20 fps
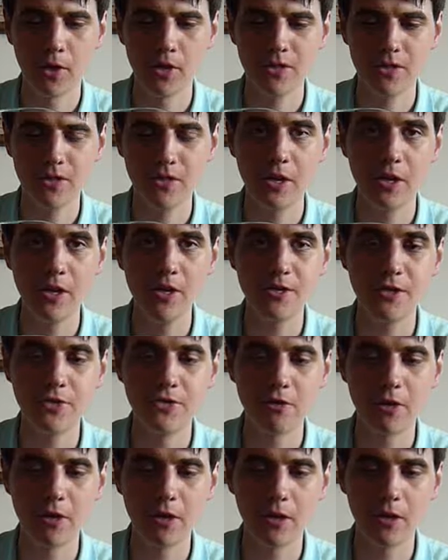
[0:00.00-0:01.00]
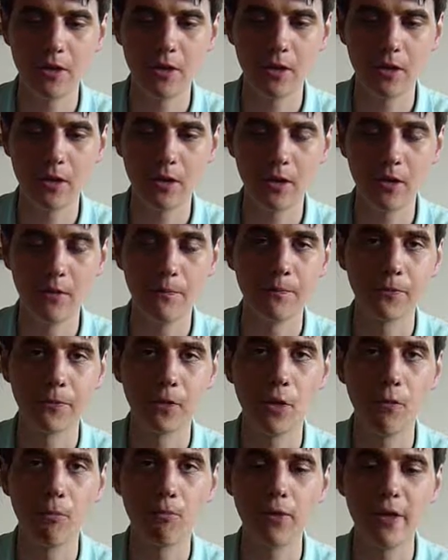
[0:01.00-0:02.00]
Nice and easy drinking,
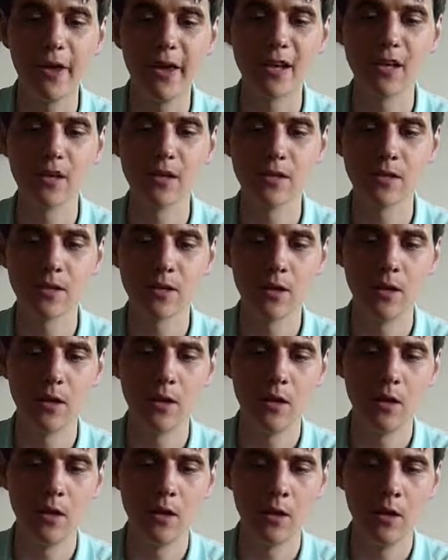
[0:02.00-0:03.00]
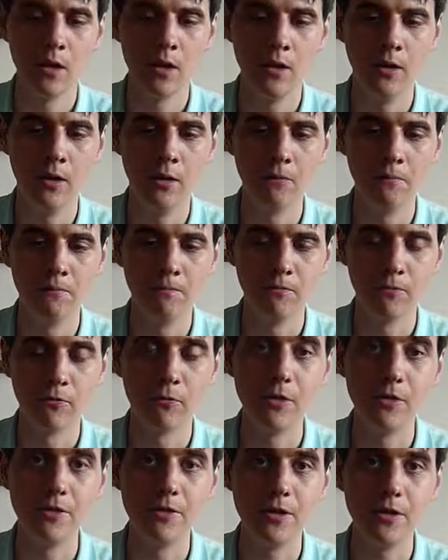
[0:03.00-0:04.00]
complex,
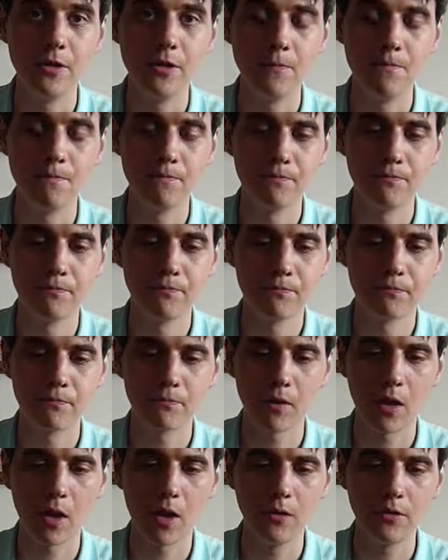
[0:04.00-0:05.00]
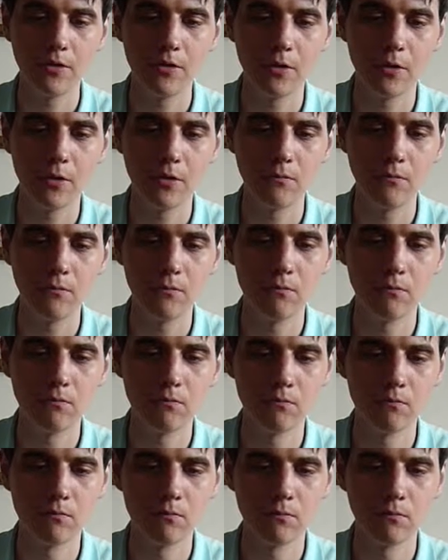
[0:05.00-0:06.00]
fruity, and, you know,
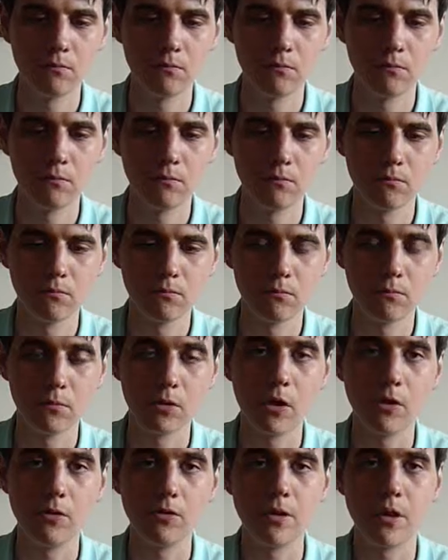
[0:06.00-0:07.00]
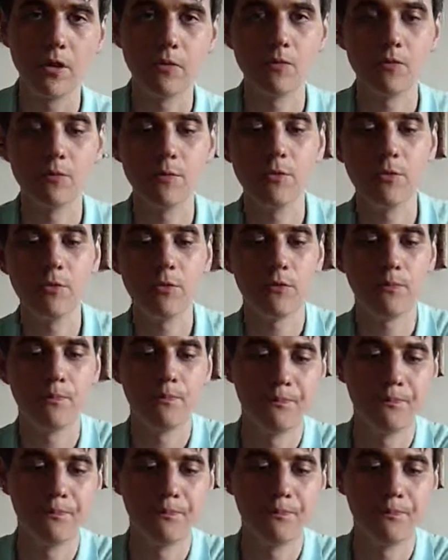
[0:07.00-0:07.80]
goes down smooth.